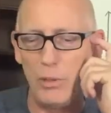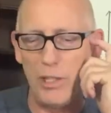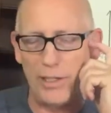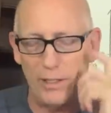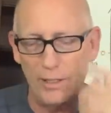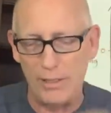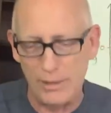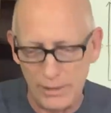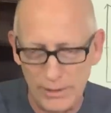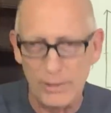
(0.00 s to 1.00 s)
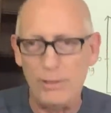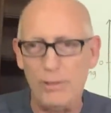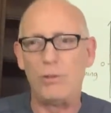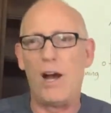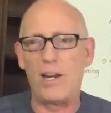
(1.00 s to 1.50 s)
like
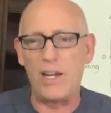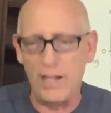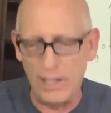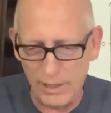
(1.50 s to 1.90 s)
rocking.